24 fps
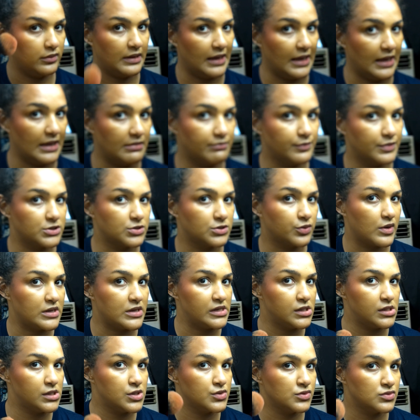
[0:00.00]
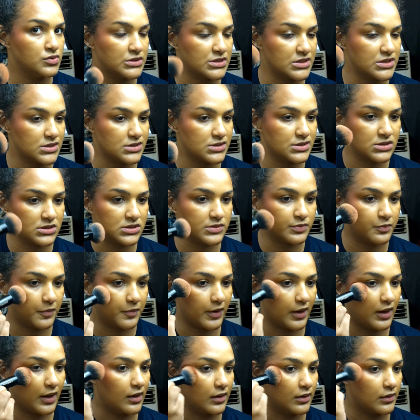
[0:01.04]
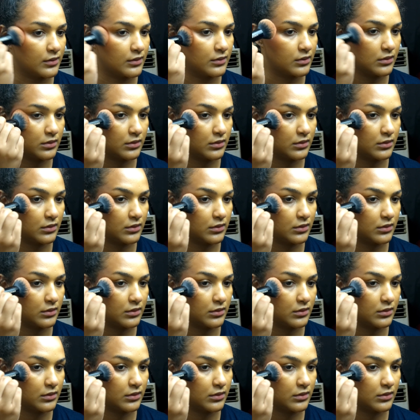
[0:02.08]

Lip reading: in between uses, but